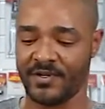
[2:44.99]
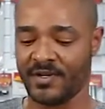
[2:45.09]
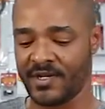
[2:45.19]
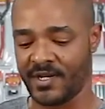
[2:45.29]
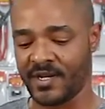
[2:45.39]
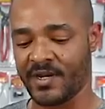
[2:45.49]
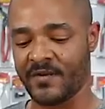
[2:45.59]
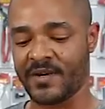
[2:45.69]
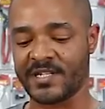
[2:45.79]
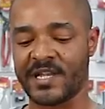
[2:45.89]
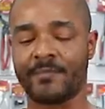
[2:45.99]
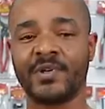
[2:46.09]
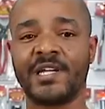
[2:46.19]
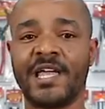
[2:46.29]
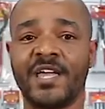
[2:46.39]
For
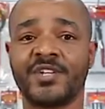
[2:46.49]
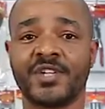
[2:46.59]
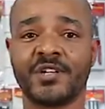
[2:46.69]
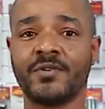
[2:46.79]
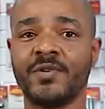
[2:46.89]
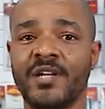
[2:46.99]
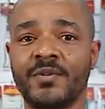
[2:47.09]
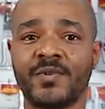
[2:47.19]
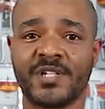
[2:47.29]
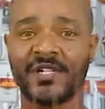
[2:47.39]
example, the Asian coolant, which